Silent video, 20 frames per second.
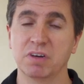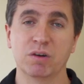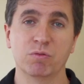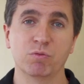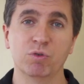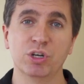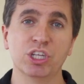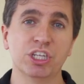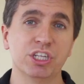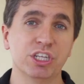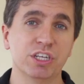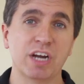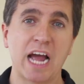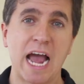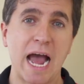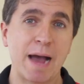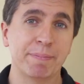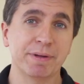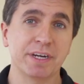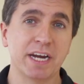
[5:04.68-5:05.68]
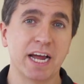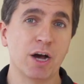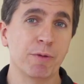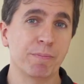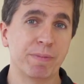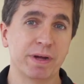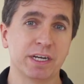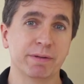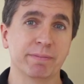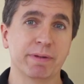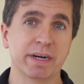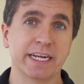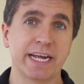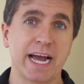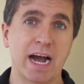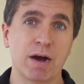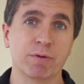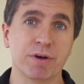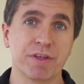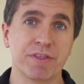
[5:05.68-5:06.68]
really happy to help anybody
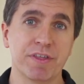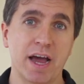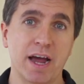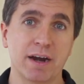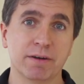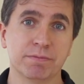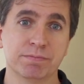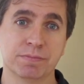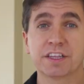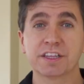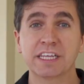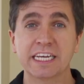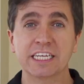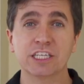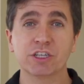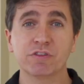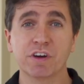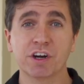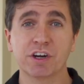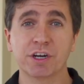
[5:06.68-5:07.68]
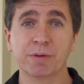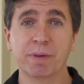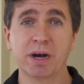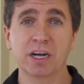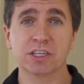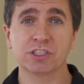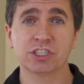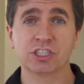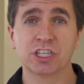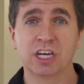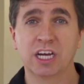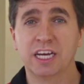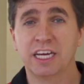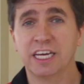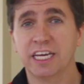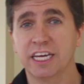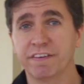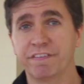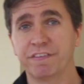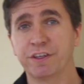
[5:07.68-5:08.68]
out with that. Thank you very much.
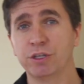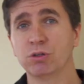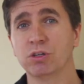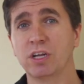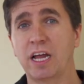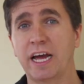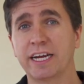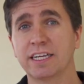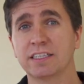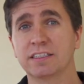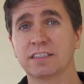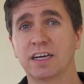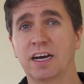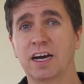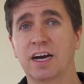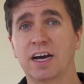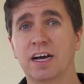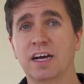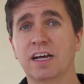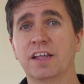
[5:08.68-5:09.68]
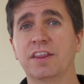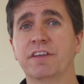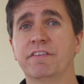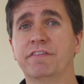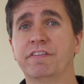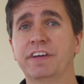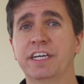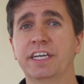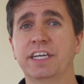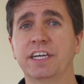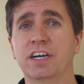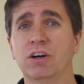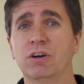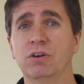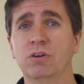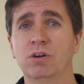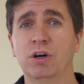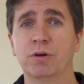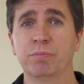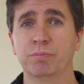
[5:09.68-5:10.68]
If you liked the
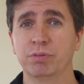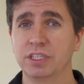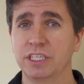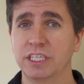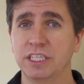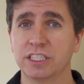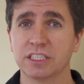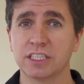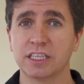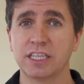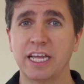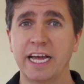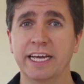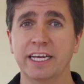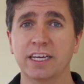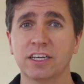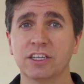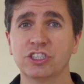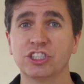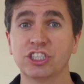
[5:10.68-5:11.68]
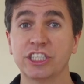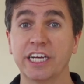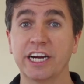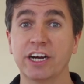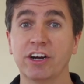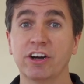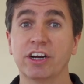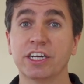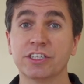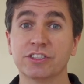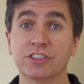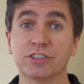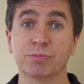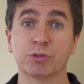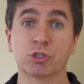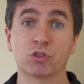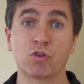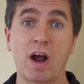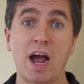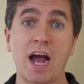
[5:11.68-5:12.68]
video, please like, share, and
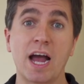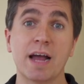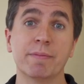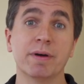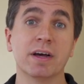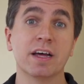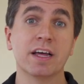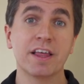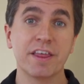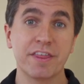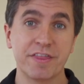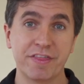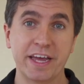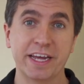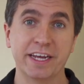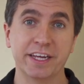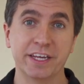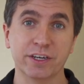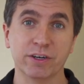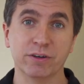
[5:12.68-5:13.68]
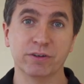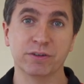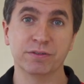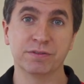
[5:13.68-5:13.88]
subscribe. Thank you.